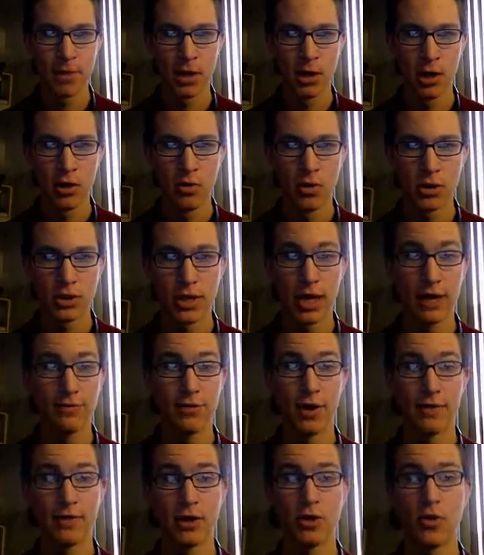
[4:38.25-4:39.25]
Once again, if you have
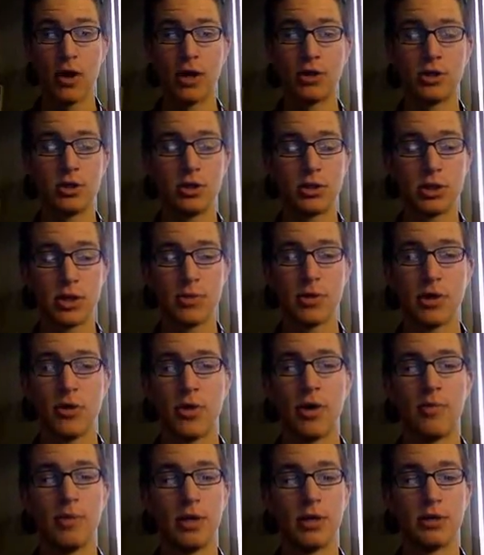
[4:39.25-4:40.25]
any questions, something you want me
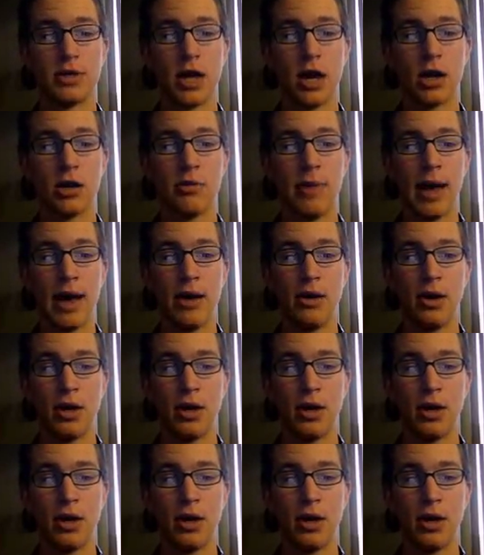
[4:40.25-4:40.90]
to talk about,